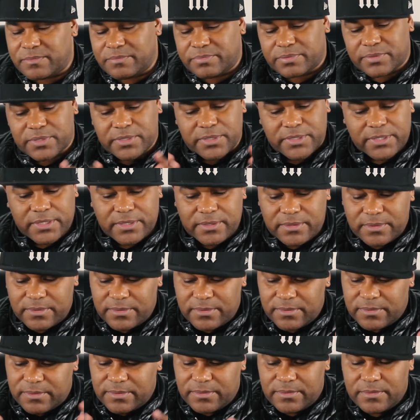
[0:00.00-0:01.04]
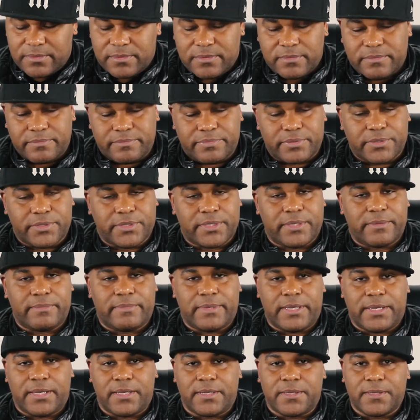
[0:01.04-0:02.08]
A brilliant, brilliant
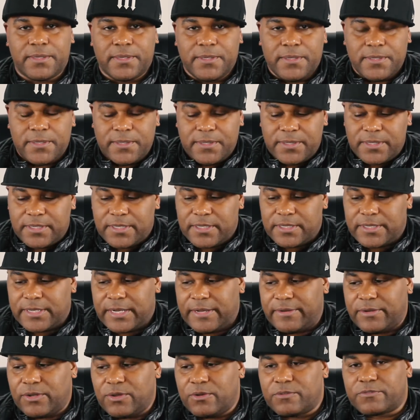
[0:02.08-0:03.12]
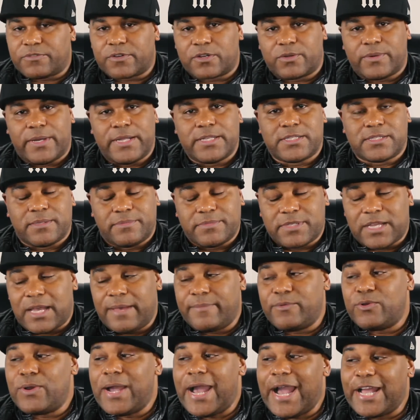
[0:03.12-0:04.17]
man that I've known for quite some
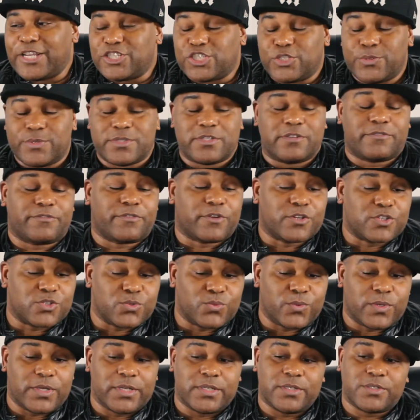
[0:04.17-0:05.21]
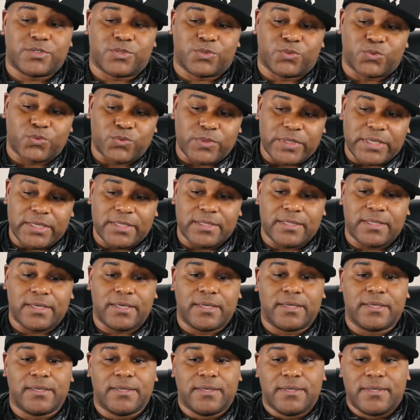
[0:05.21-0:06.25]
time, who actually was the first one to
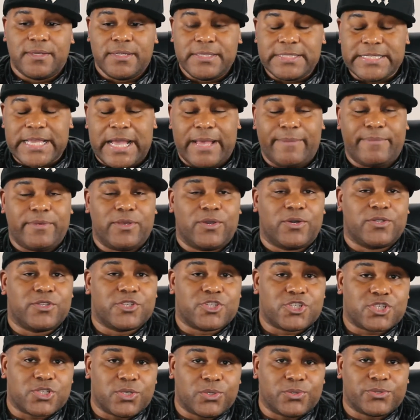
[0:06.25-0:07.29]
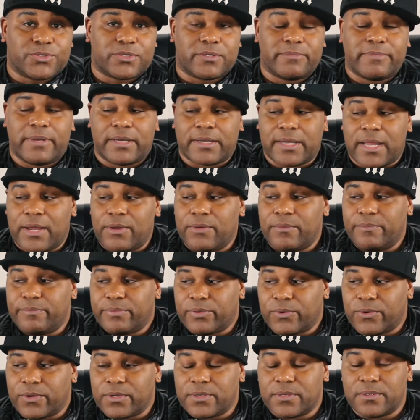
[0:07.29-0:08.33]
really tap me on the shoulder about how
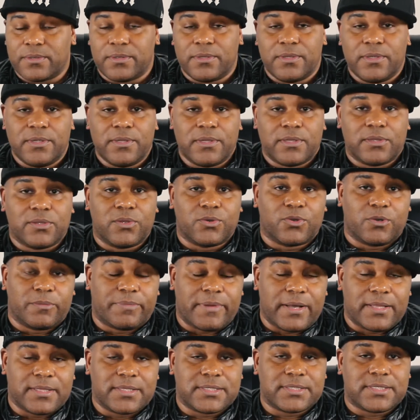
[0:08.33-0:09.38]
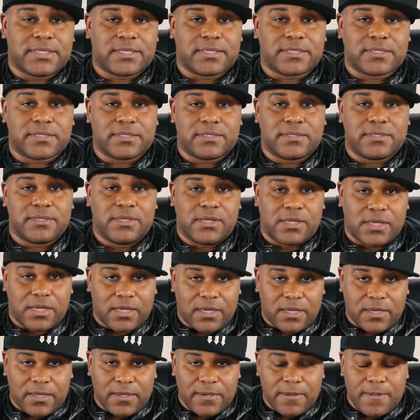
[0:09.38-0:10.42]
important local politics
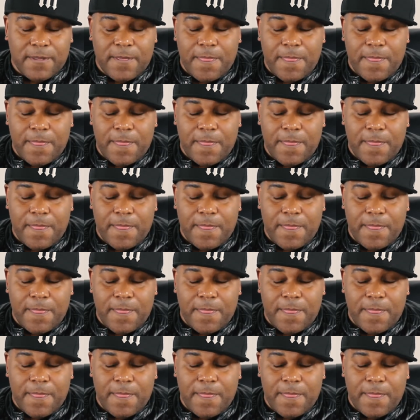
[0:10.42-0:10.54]
are.